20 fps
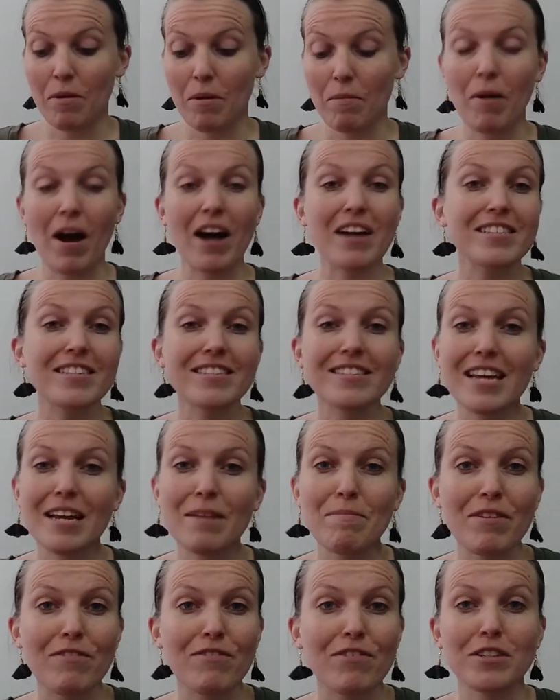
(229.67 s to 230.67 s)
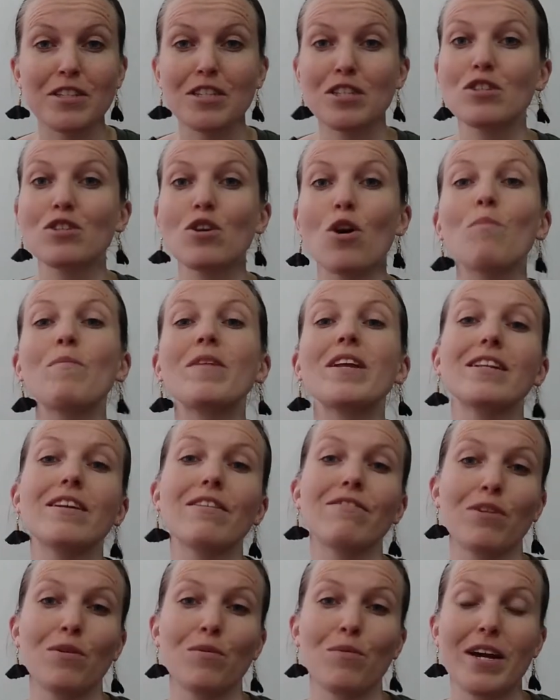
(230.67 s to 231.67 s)
boxes can be filled in so many
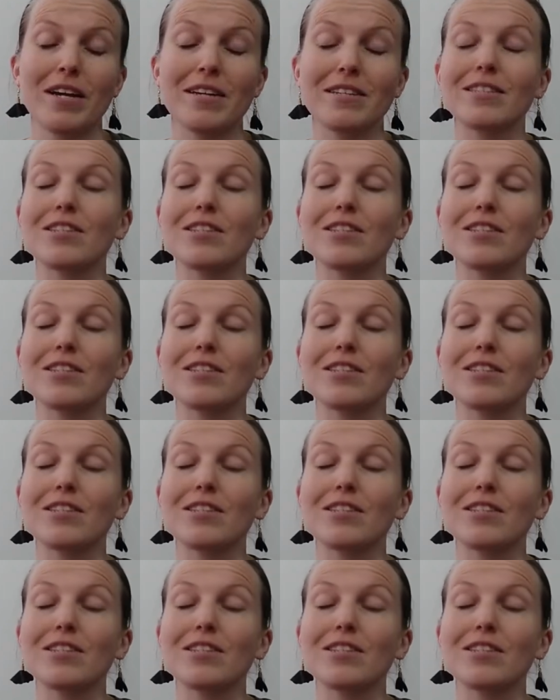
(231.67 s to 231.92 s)
different ways.